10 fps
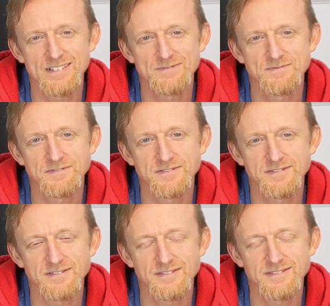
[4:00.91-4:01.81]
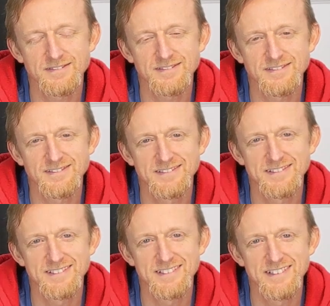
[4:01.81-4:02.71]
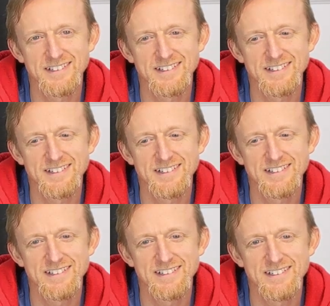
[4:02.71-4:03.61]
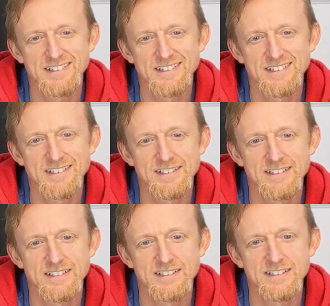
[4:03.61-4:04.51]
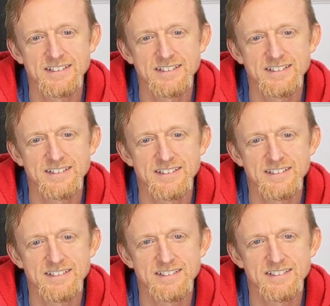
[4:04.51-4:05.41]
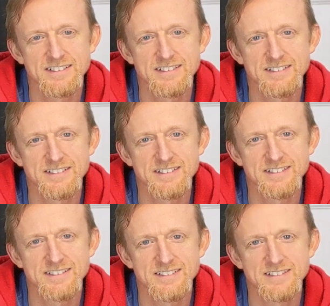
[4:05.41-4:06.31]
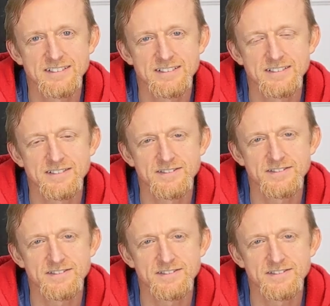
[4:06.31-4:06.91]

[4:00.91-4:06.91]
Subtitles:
(not speaking)